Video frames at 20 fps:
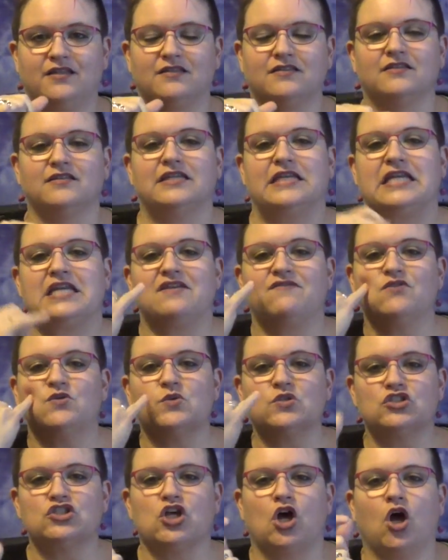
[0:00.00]
fly,
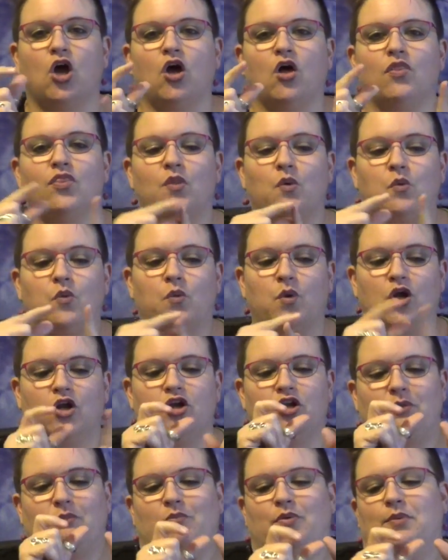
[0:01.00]
or they would say
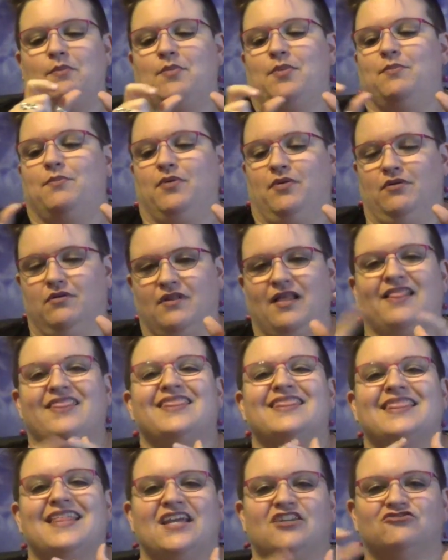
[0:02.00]
car, and
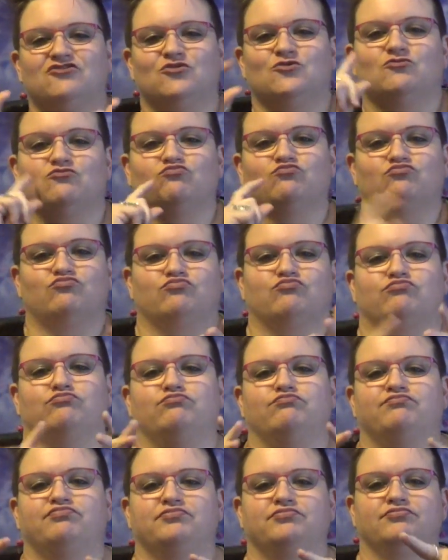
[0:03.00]
then like a pet, like
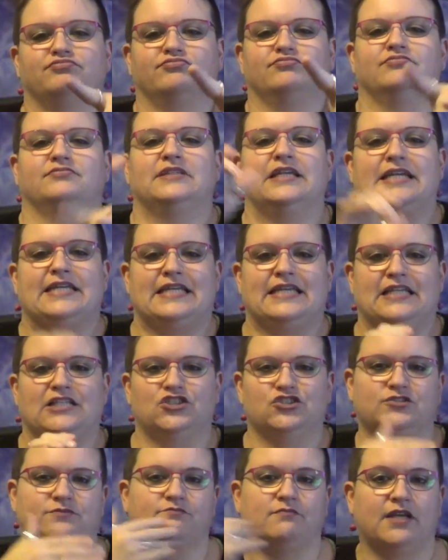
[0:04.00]
you're gonna pet
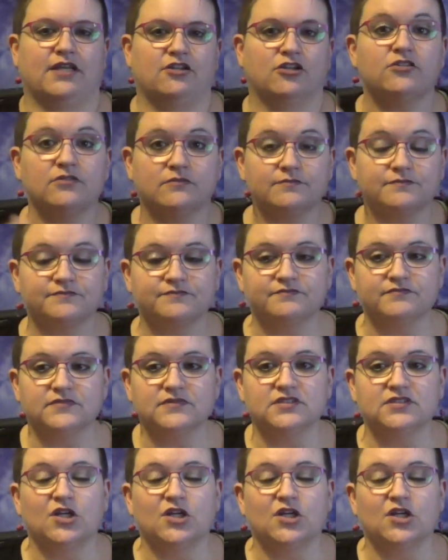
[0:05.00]
someone, so it would be carpet.